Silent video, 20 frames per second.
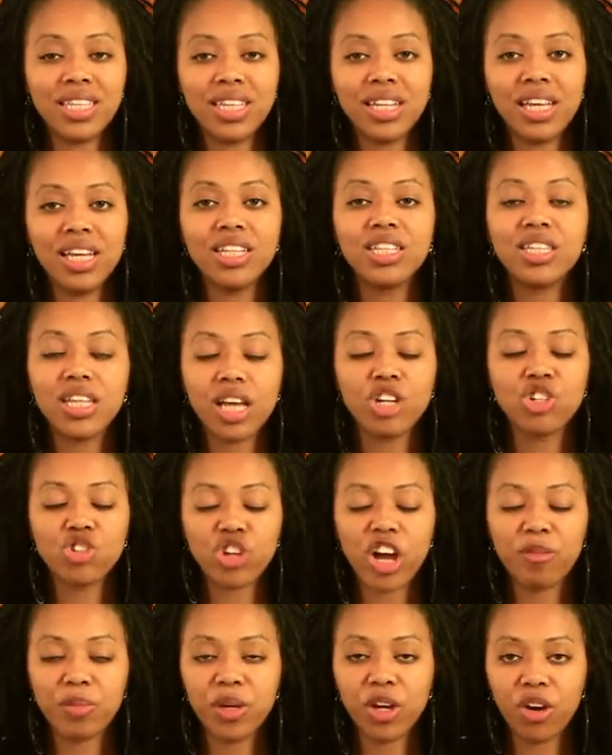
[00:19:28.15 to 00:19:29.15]
It, it does
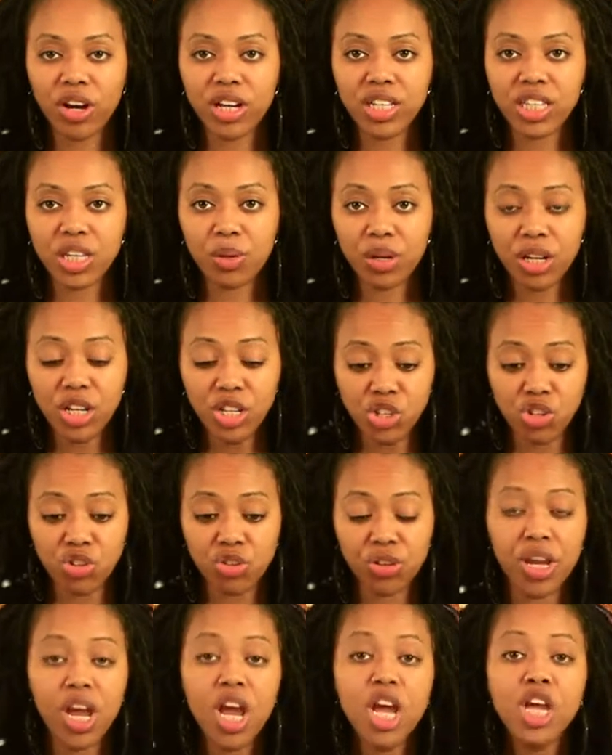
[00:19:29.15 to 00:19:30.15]
drive me crazy with
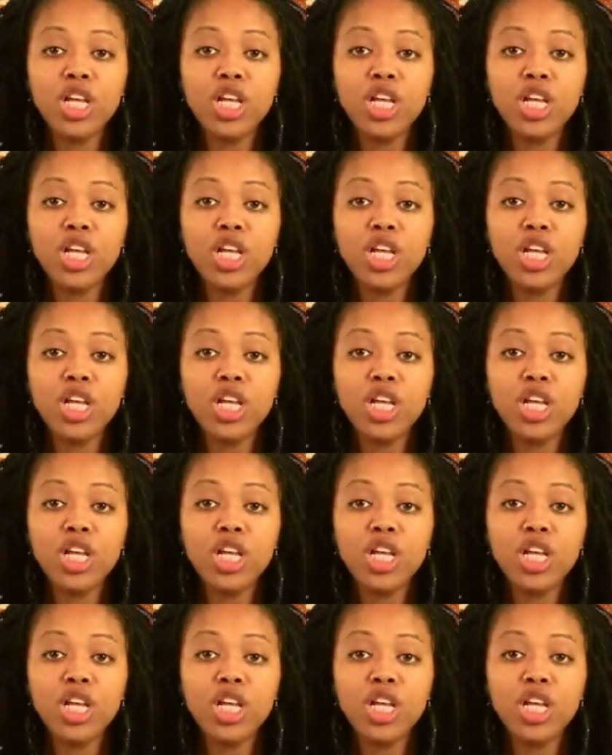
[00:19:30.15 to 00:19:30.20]
history.